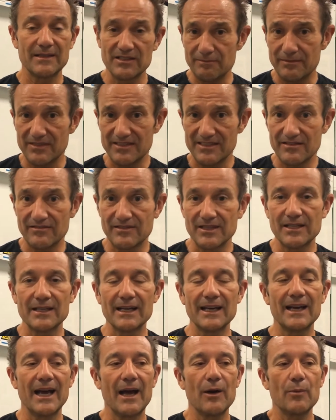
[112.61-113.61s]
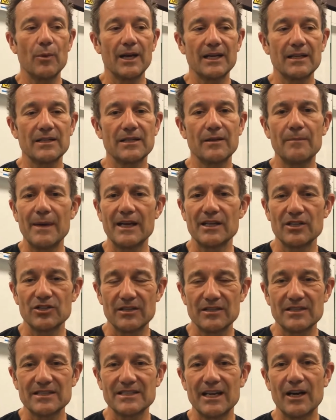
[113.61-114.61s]
Specifically, I wanted to
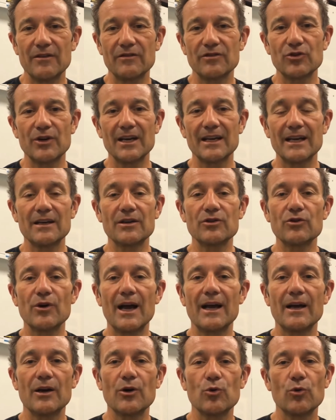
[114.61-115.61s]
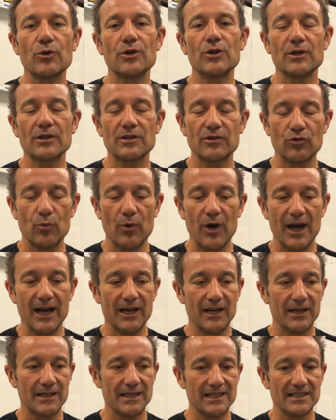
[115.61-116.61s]
mention self-draining dry coolers.
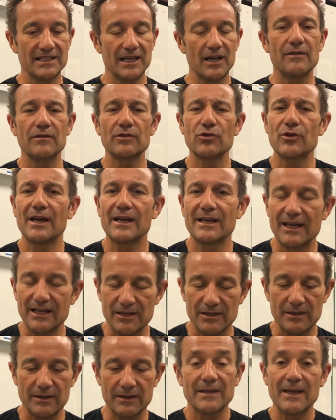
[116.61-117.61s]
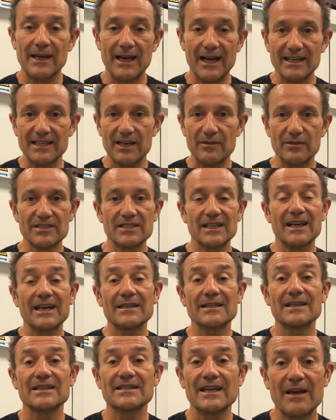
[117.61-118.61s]
Why are they self-draining? As I was
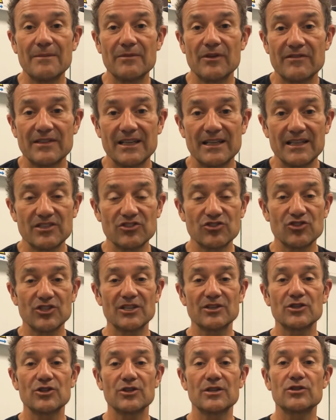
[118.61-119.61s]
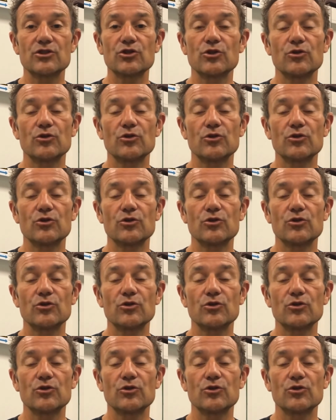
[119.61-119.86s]
saying, this type of heat exchanger is